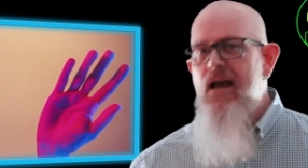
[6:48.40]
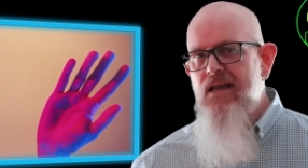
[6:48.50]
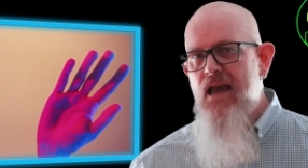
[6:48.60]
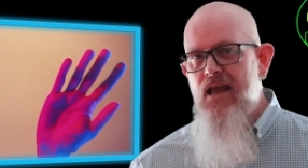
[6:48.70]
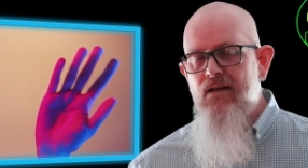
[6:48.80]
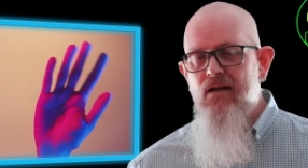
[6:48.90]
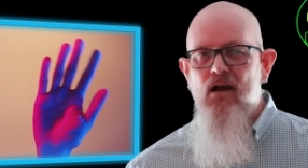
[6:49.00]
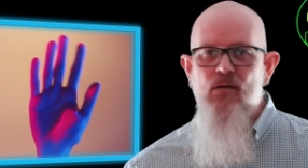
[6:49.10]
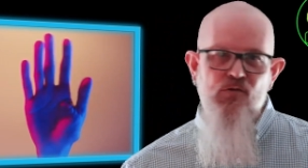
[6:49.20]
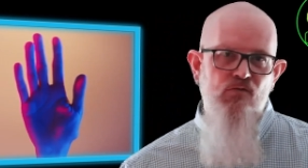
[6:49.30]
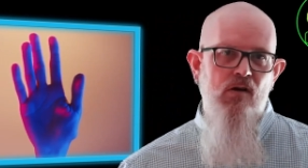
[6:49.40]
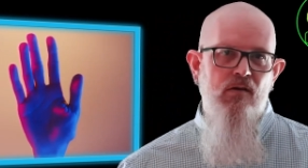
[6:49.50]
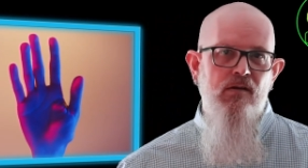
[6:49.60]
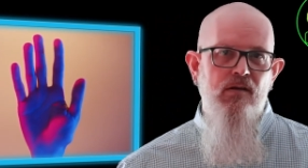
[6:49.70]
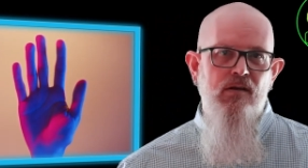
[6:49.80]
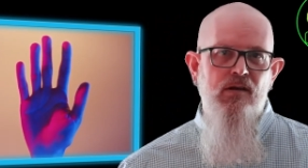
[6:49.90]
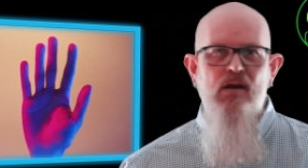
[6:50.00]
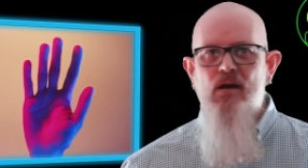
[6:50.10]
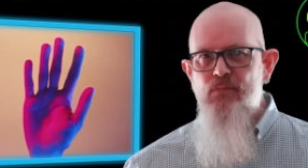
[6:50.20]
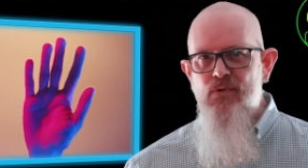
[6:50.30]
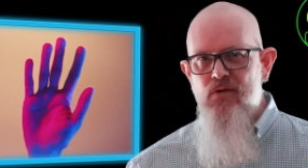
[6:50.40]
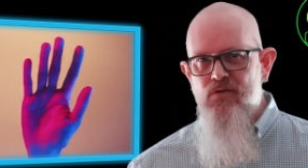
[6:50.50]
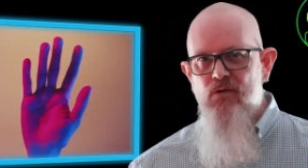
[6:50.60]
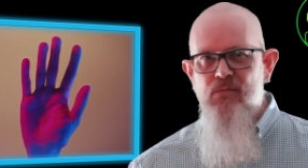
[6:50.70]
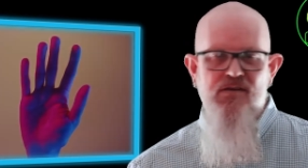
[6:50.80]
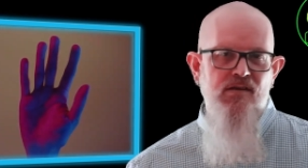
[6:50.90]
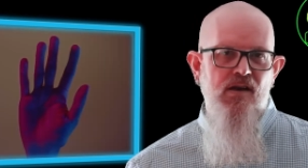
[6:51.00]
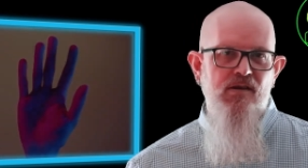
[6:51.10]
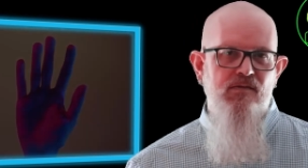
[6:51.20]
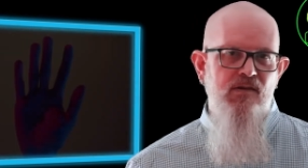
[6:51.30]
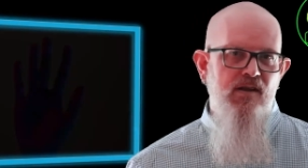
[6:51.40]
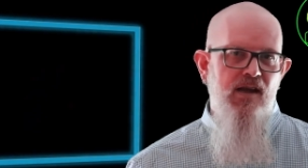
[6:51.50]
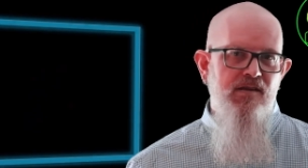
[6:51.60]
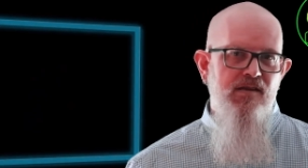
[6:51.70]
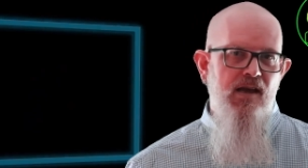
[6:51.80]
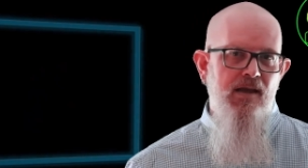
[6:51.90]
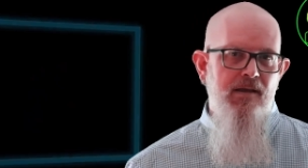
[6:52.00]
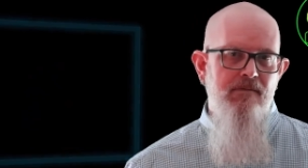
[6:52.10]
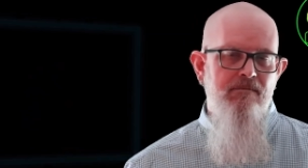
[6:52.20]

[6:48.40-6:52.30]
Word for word: Again, I was wrong, and Bruno took me to task for it the next day.